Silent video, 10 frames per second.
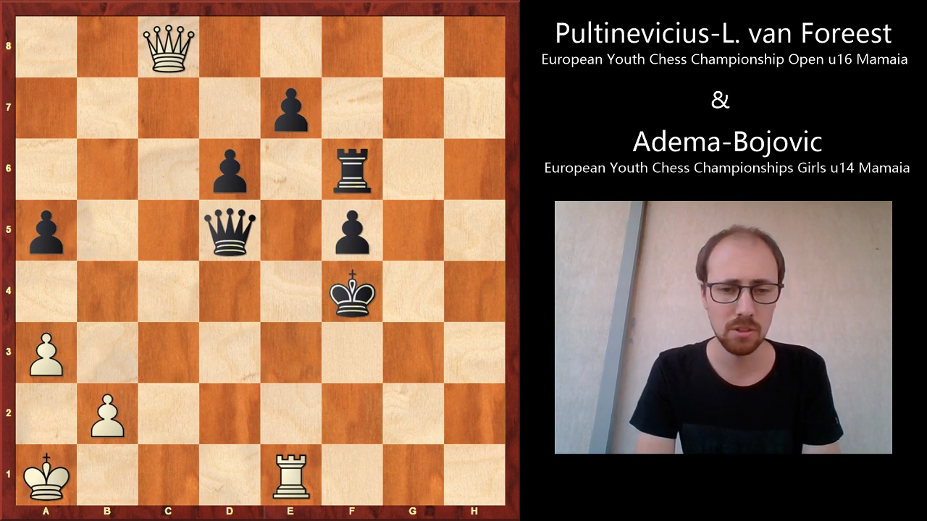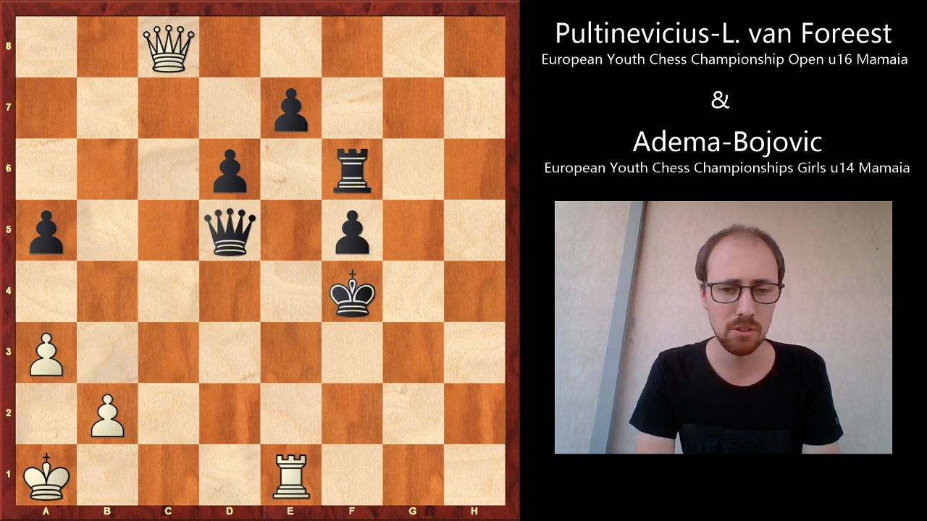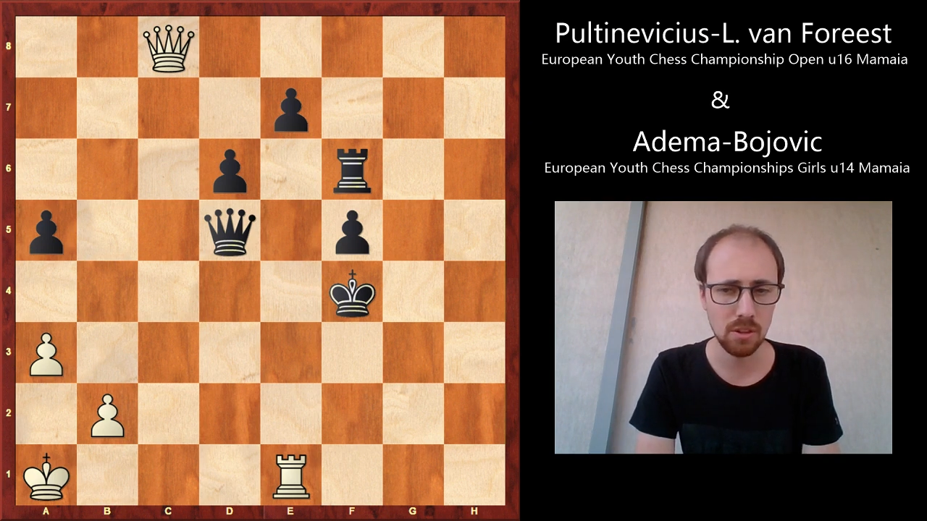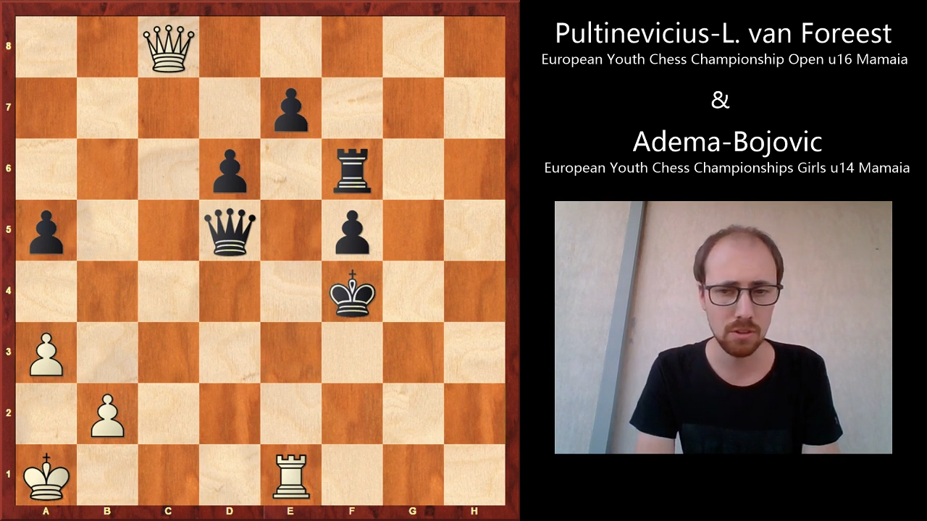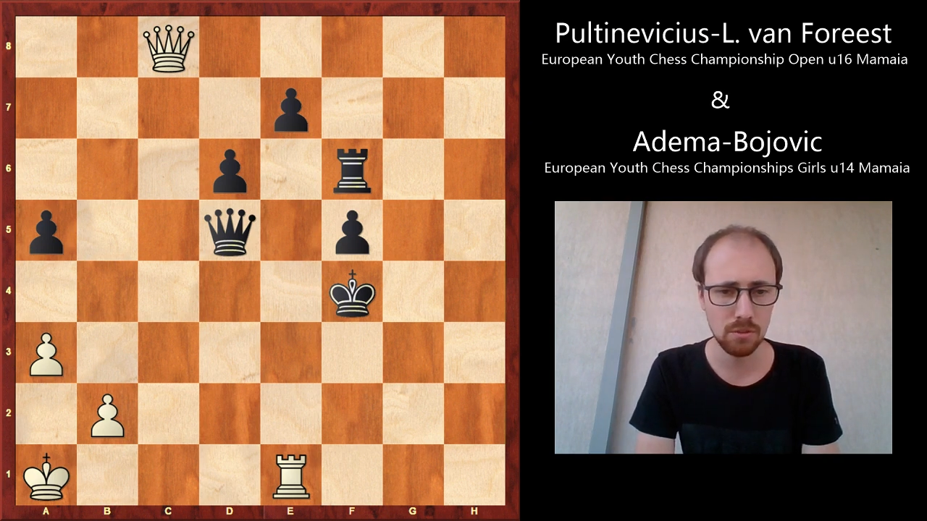
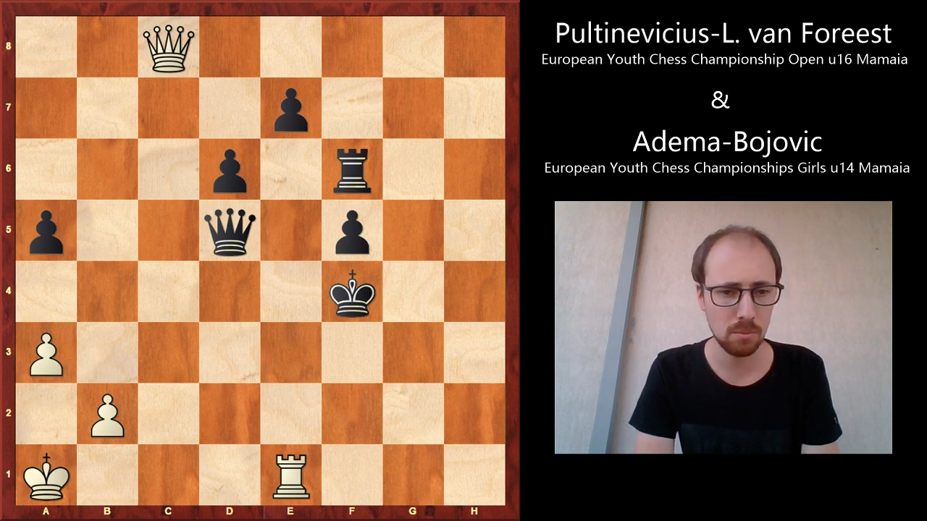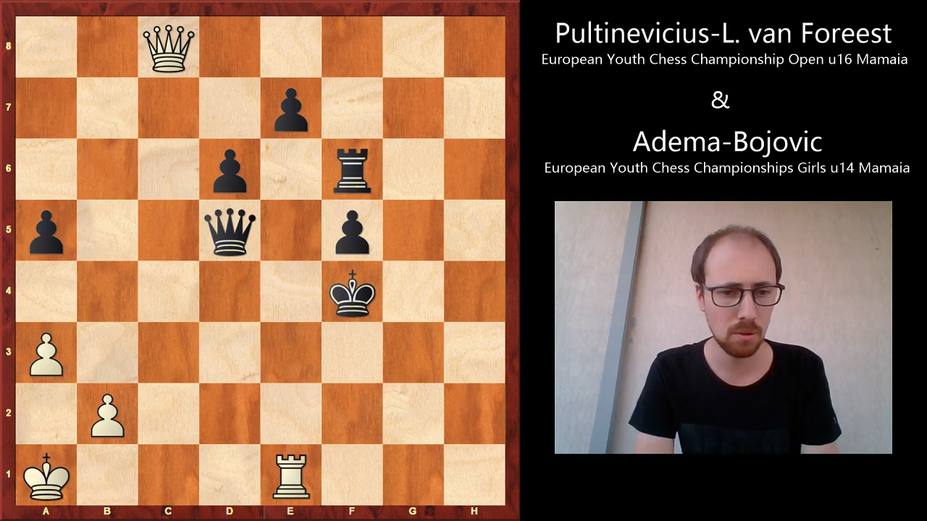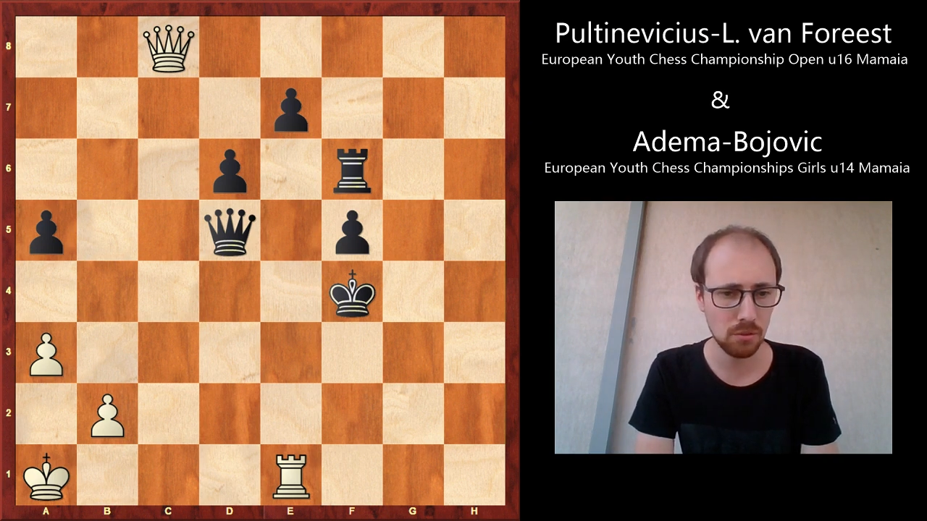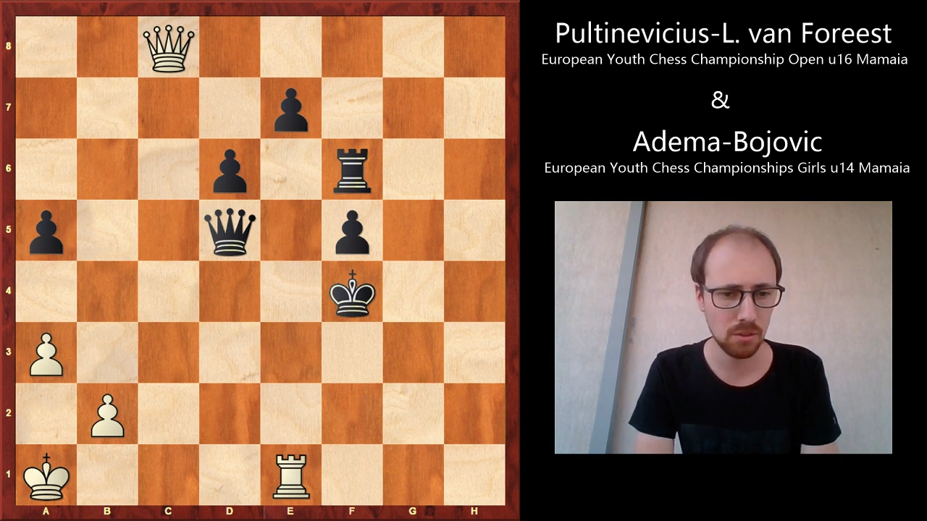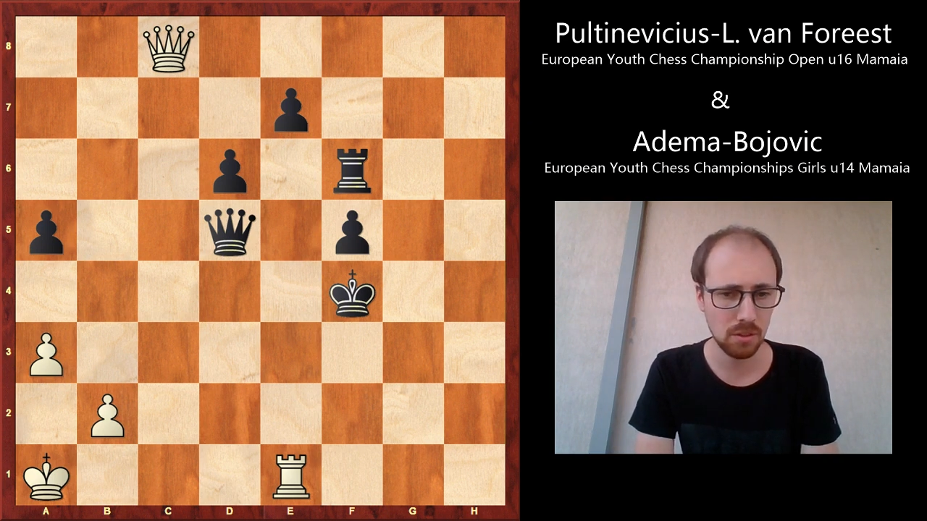chances for
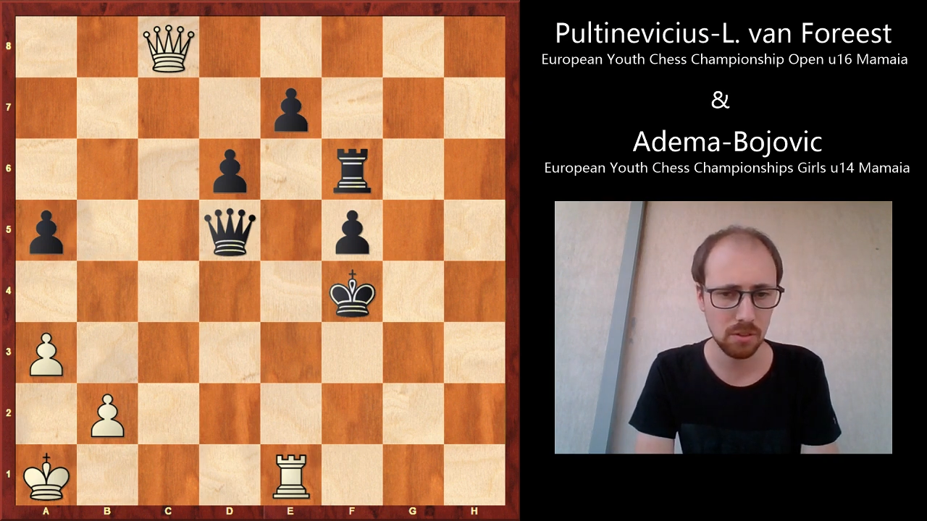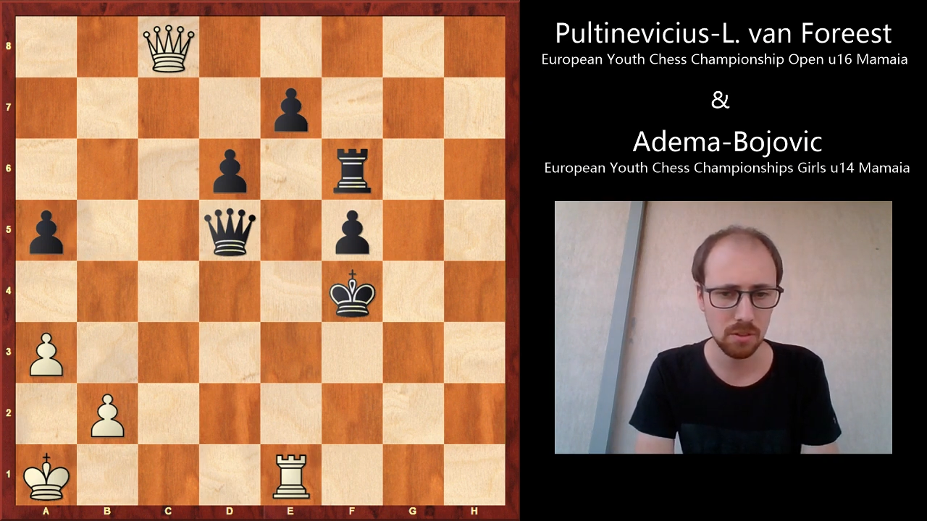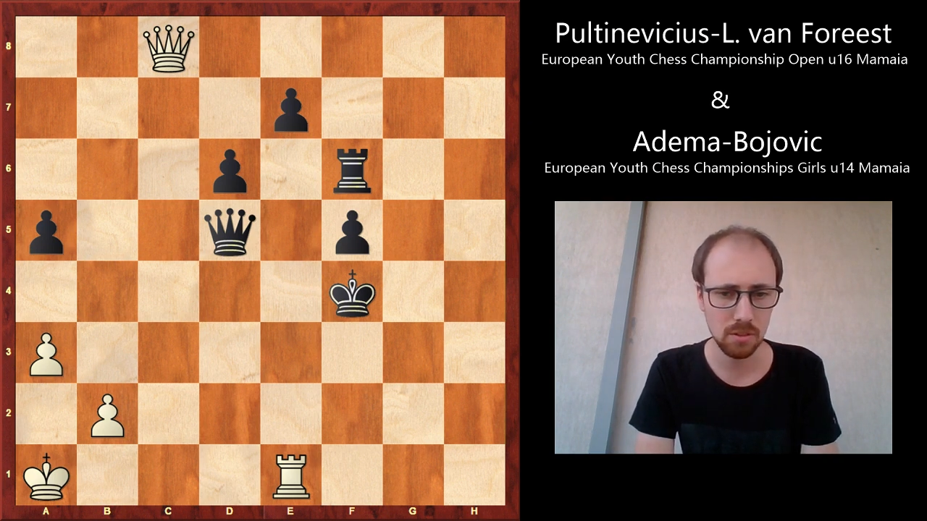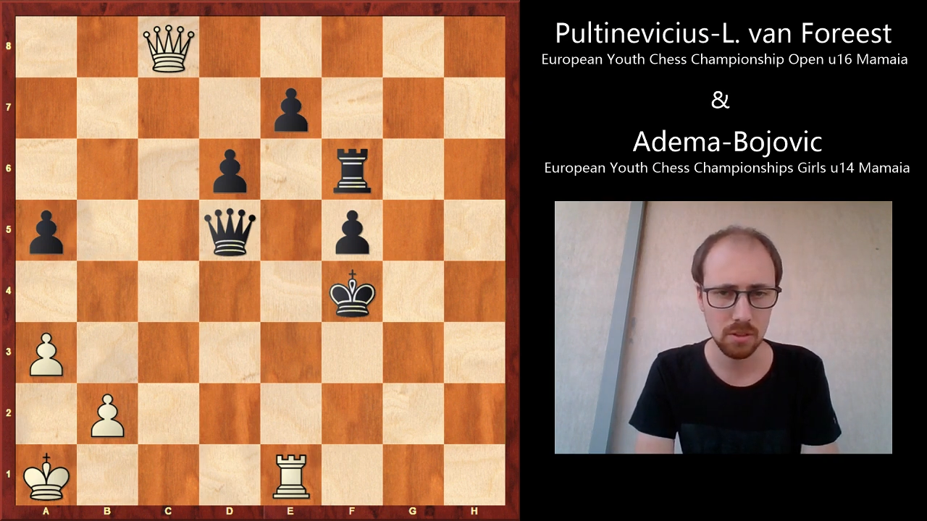both sides.